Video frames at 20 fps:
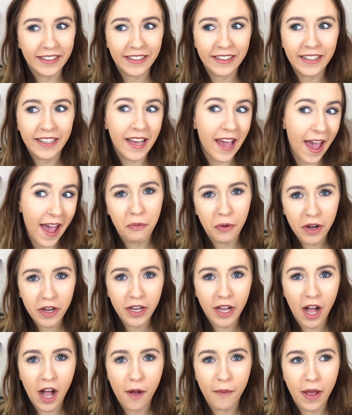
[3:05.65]
yeah, I
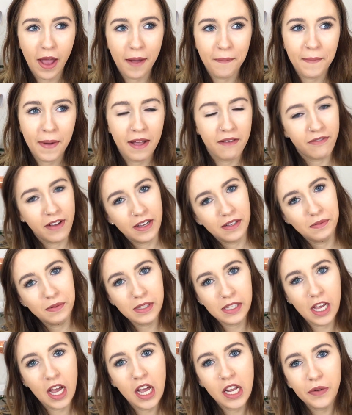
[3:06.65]
woke up and my face
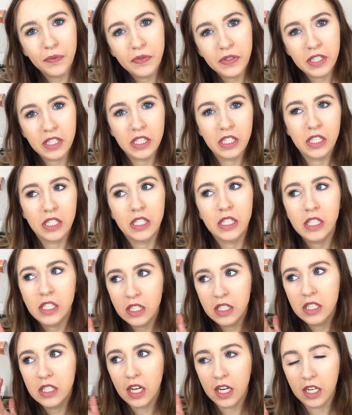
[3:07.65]
was kind of
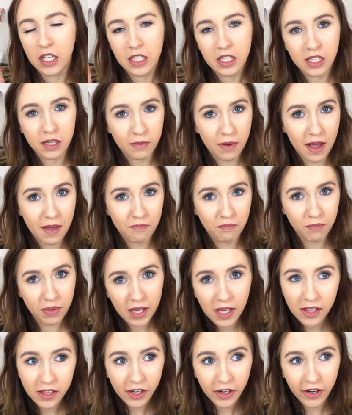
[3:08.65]
stuck to my
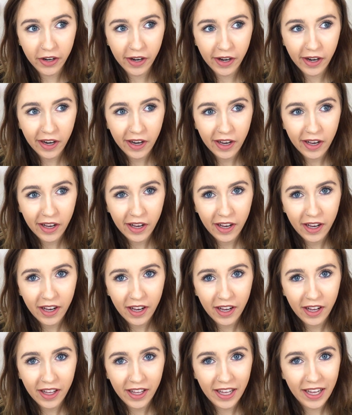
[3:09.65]
pillow
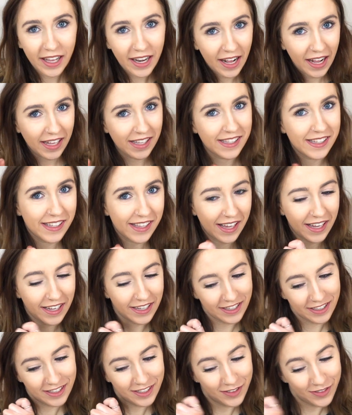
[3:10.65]
and I had to
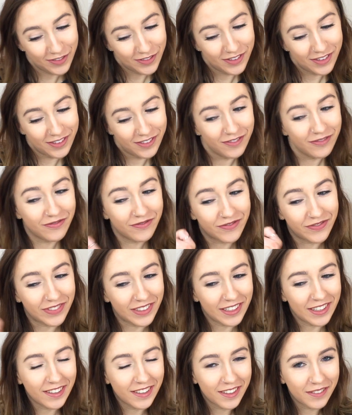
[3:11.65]
like
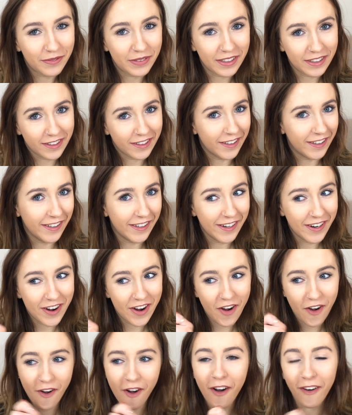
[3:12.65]
peel the pillow
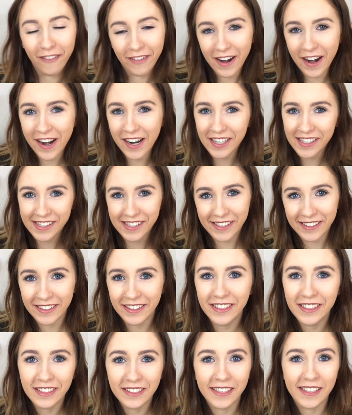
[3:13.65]
off. And I know it
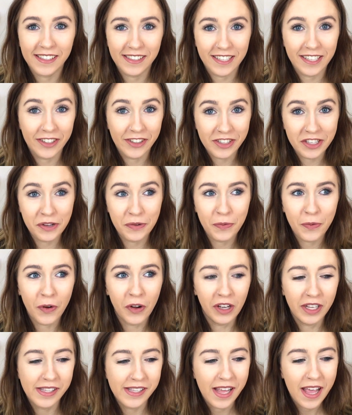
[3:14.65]
sounds disgusting because it
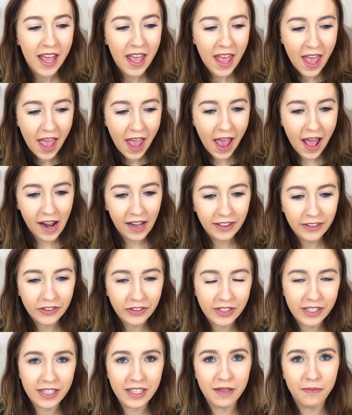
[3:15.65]
was. And I
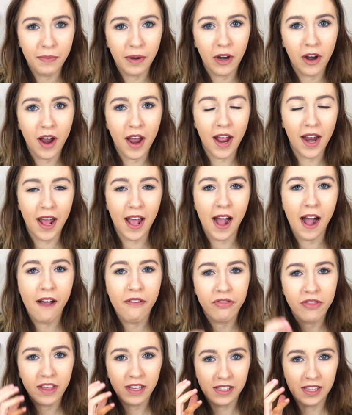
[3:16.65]
looked in the mirror and I
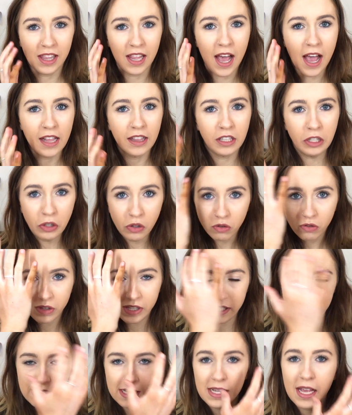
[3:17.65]
had these light little
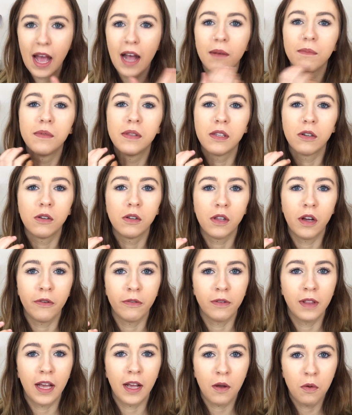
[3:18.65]
scabs all
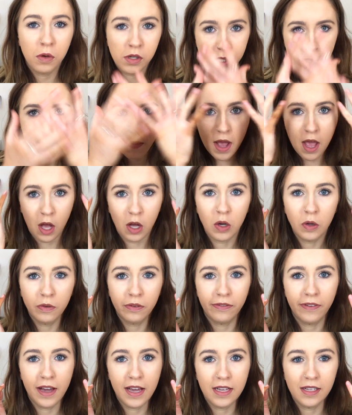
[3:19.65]
over. Like it wasn't my whole
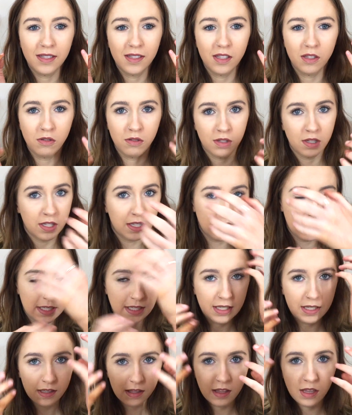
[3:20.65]
face. It was
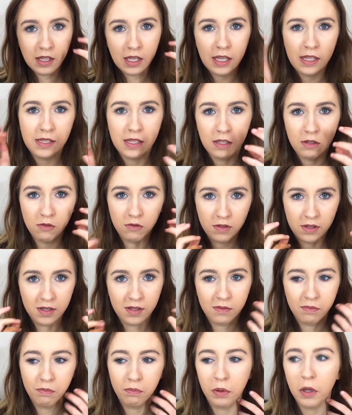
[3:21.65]
just these little
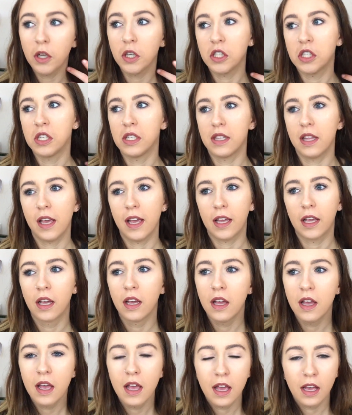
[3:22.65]
splotches like
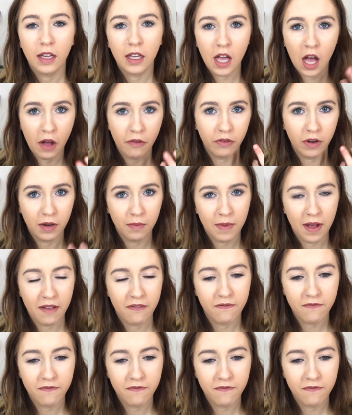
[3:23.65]
covering my